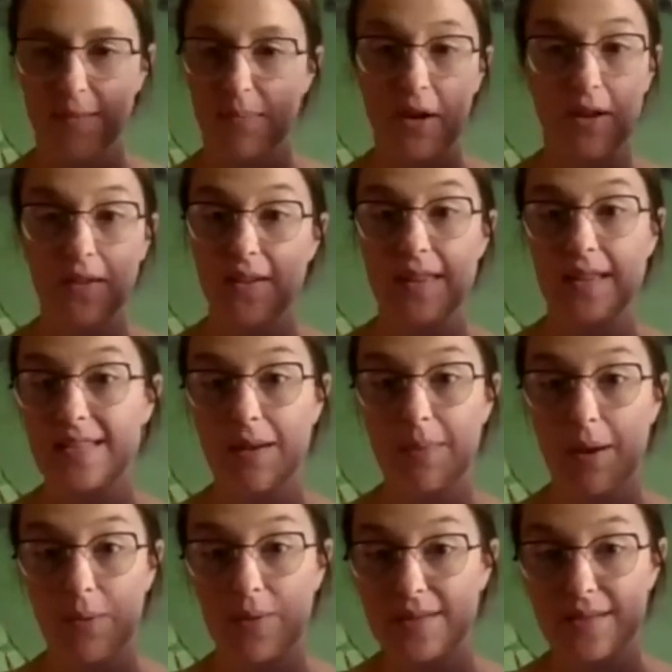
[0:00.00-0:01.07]
Apparently that's how
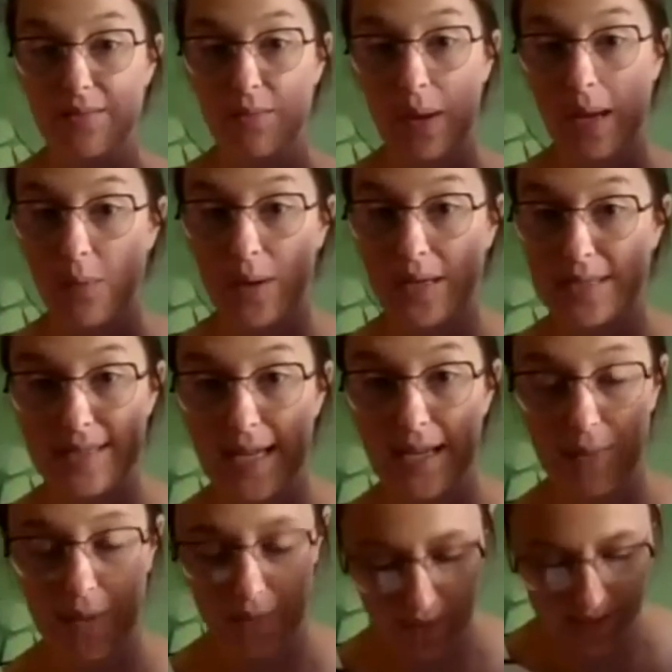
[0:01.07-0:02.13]
my
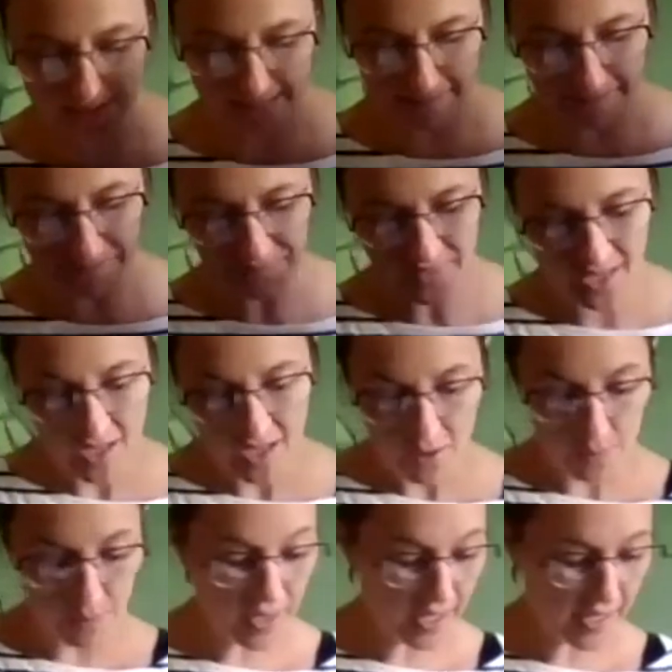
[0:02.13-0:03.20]
Wednesday went one day.
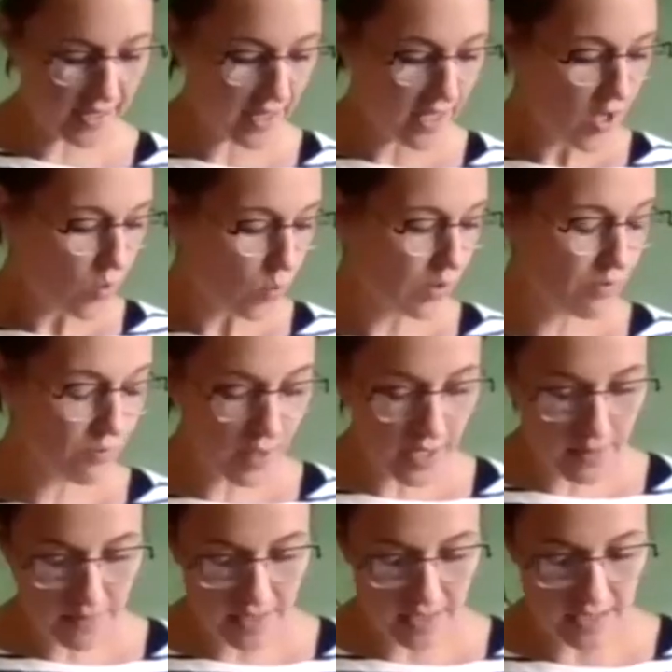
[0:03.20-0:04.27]
But with
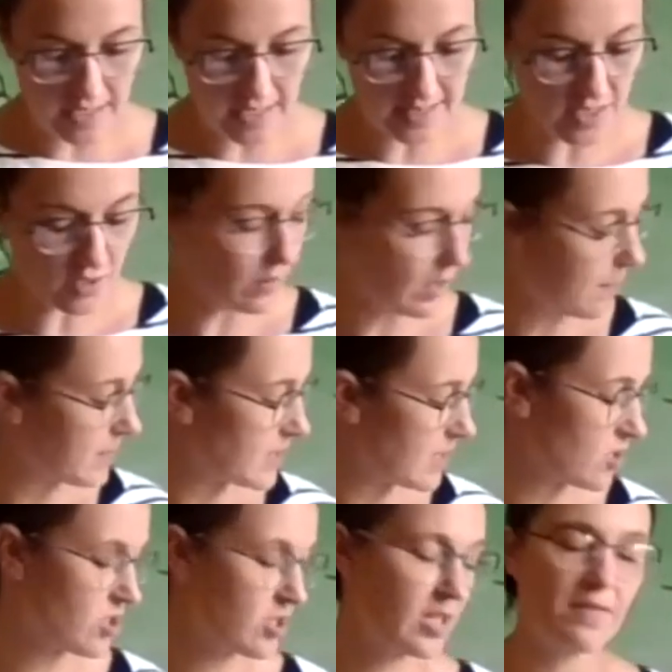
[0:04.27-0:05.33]
rhyming, it's a
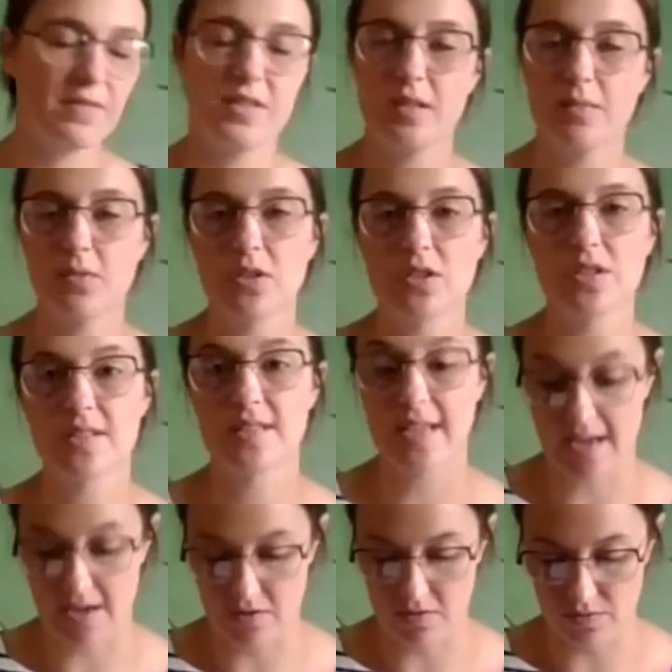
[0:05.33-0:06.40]
repetition of similar
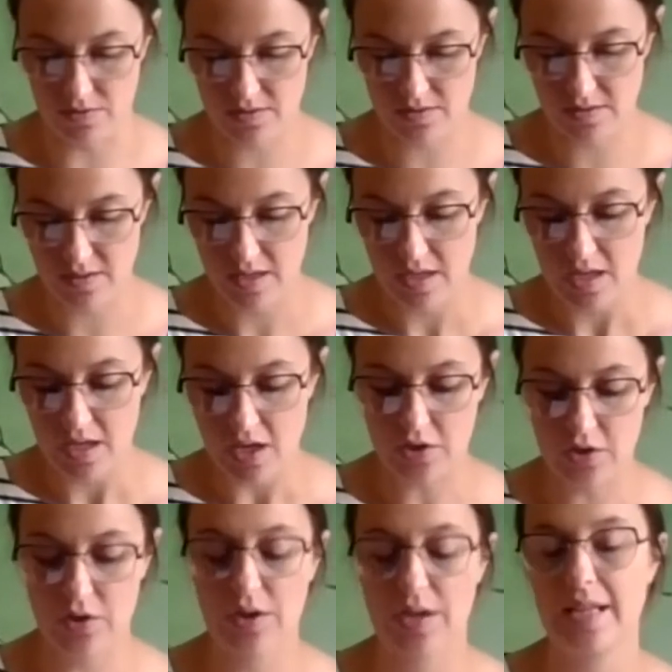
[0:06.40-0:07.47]
sounds
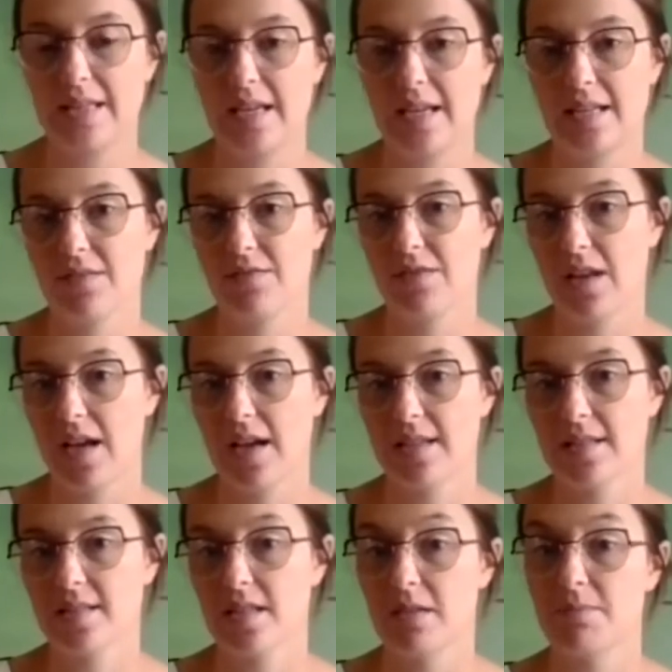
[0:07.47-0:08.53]
occurring at the end of
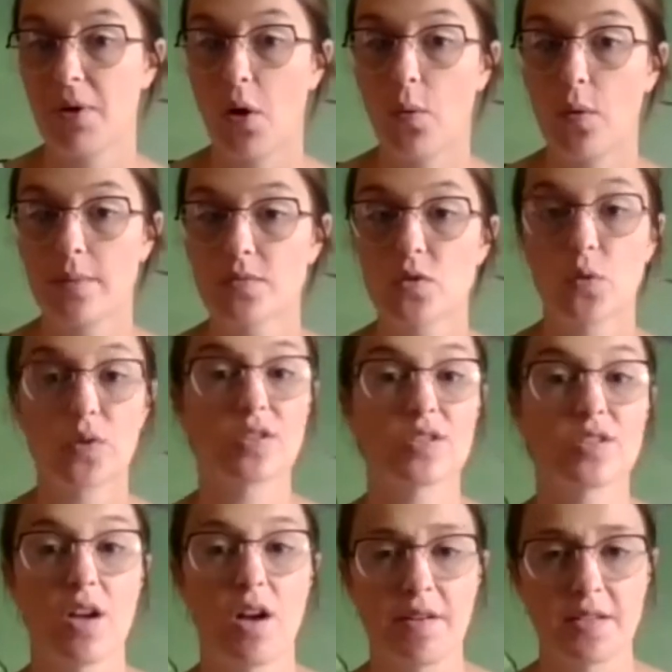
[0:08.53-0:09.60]
lines and poems or
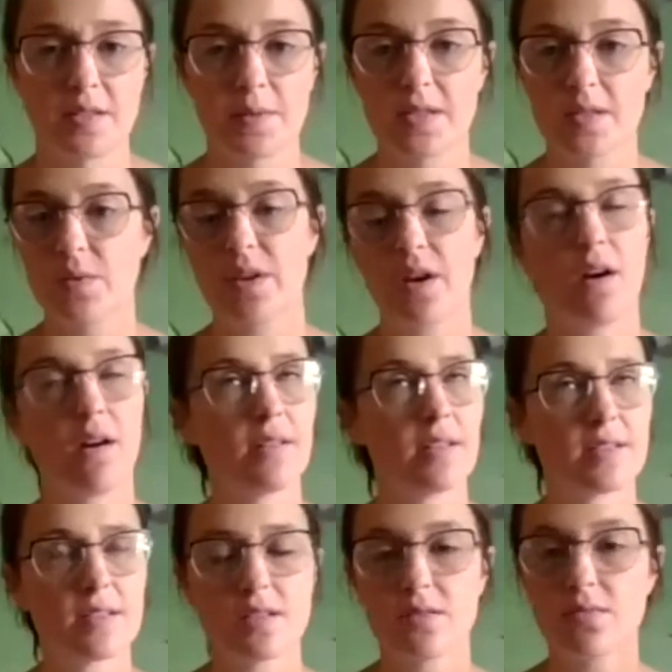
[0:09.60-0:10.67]
songs, because we all
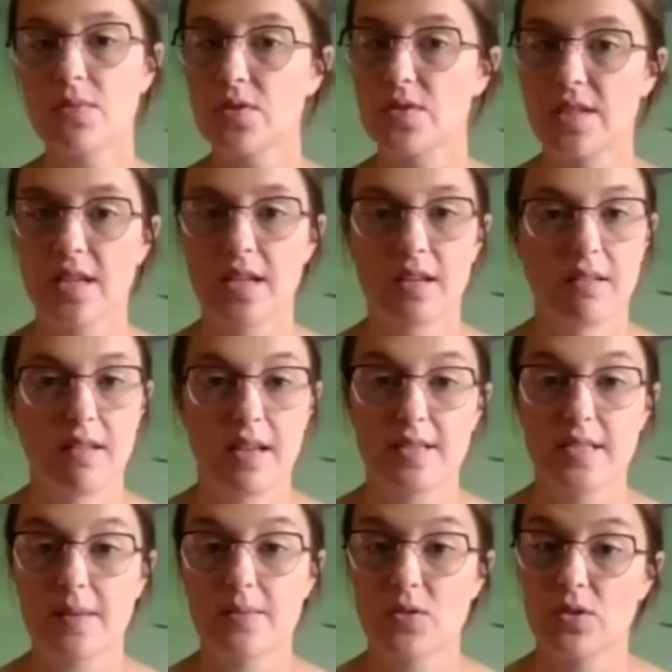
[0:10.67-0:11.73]
listen to music, and a lot
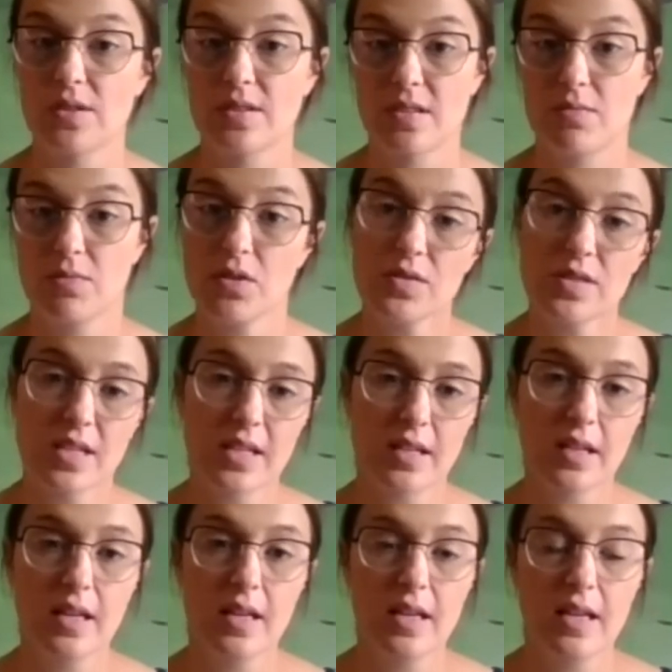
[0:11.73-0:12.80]
of times when you listen to
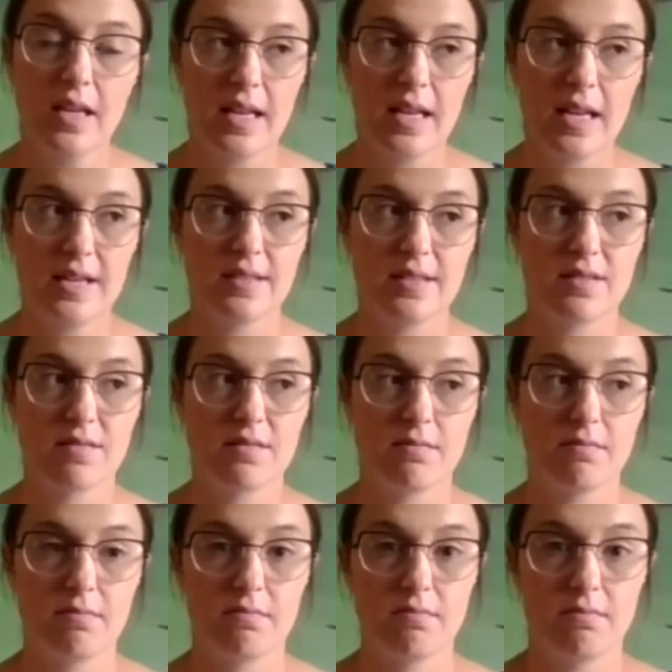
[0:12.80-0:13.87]
music, it's
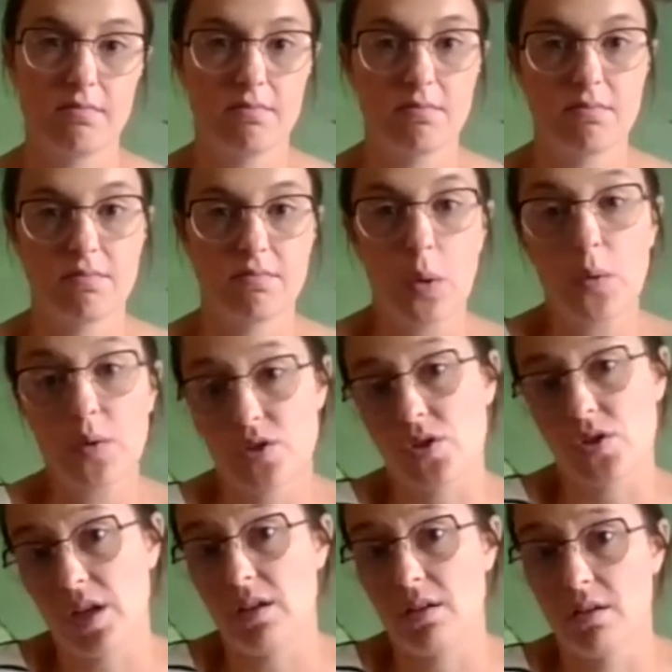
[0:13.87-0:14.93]

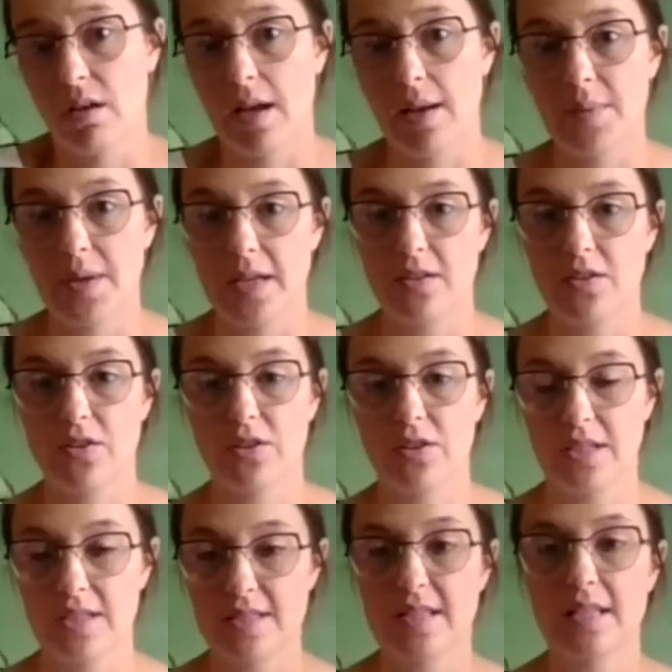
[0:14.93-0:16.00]
poetry. I mean, you're
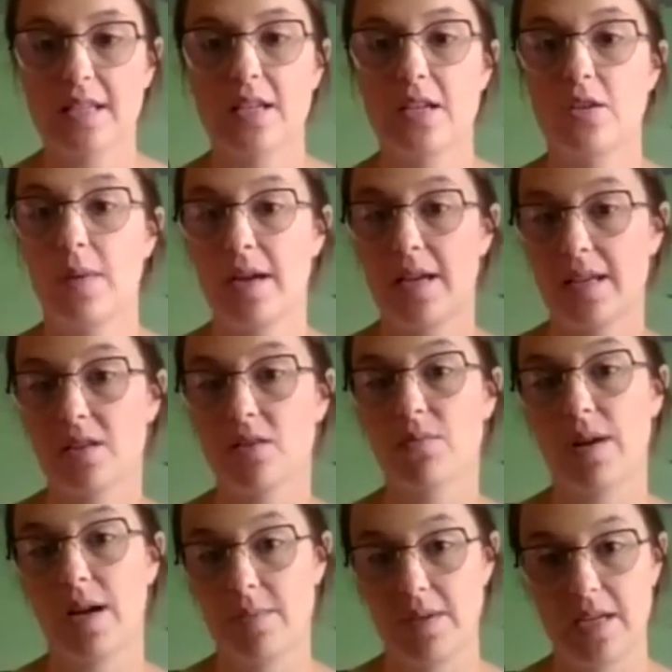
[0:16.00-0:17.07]
listening and you might get the
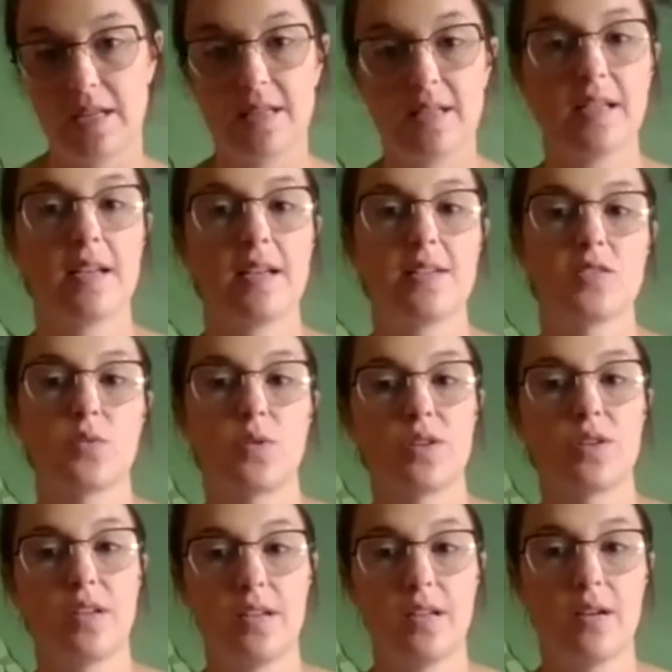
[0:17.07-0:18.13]
rhyming at the end, or
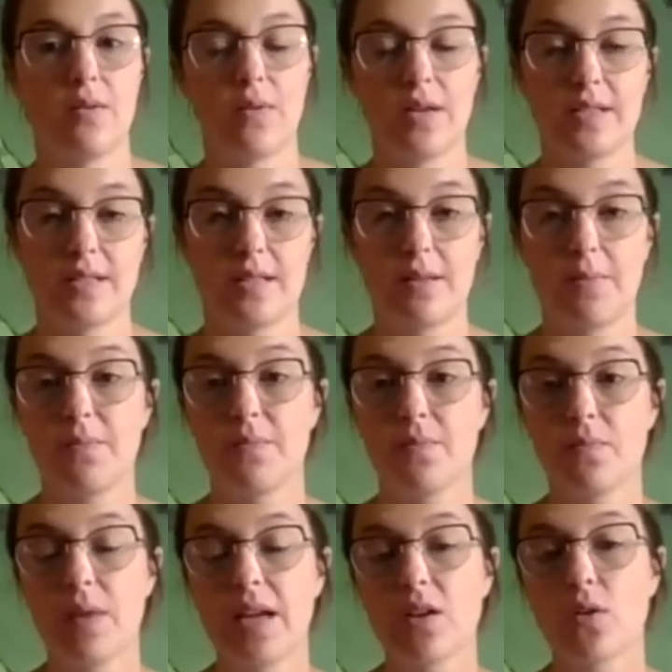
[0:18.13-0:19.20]
the
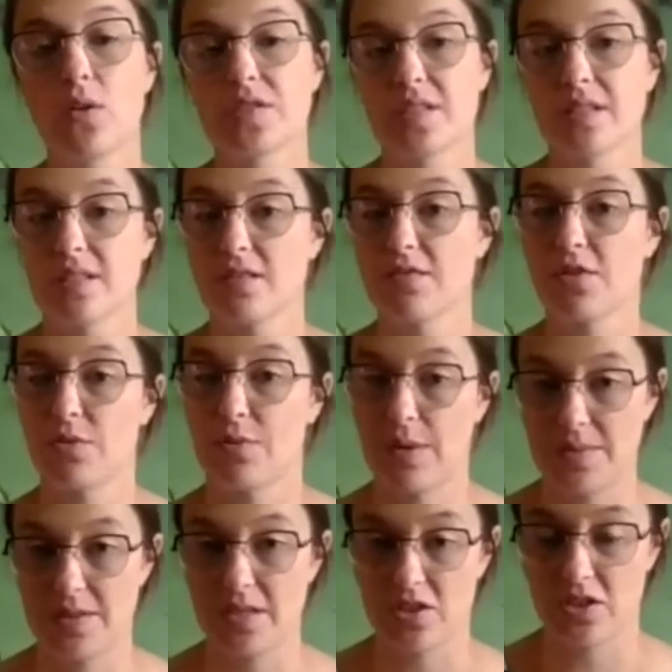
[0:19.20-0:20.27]
main goal is to listen for the
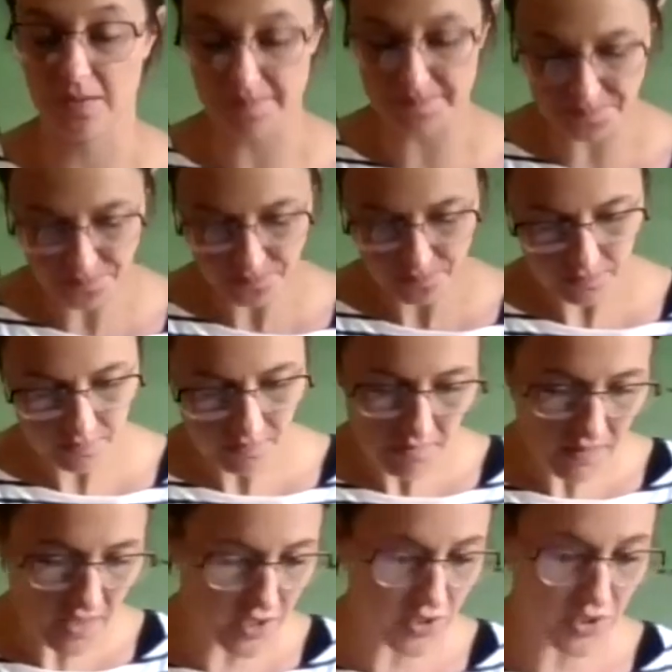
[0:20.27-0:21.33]
repetition.
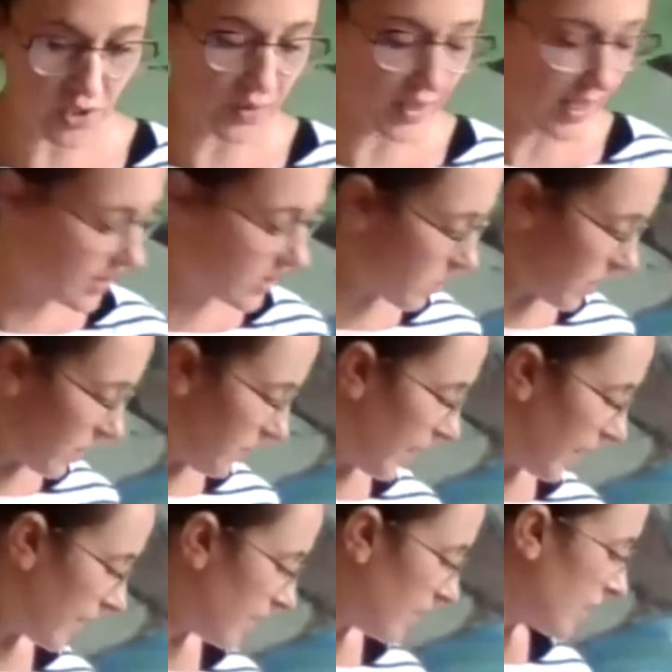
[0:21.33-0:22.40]
So that is one of
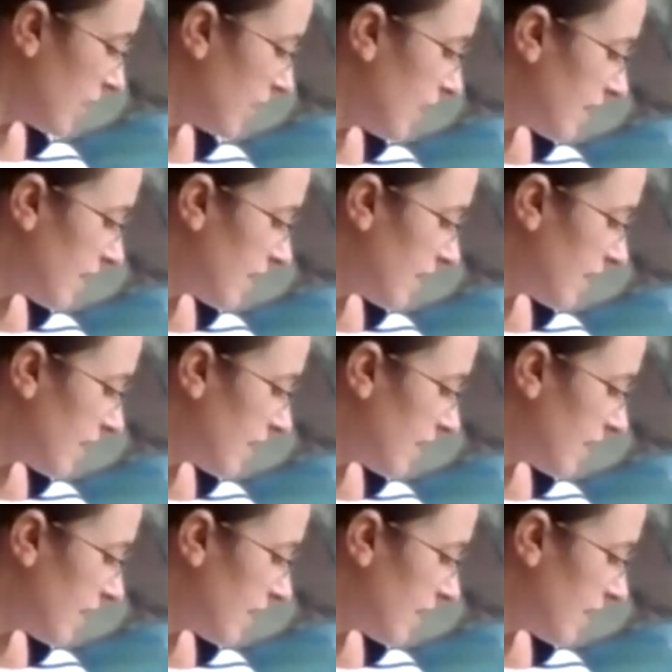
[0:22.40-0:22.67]
mine.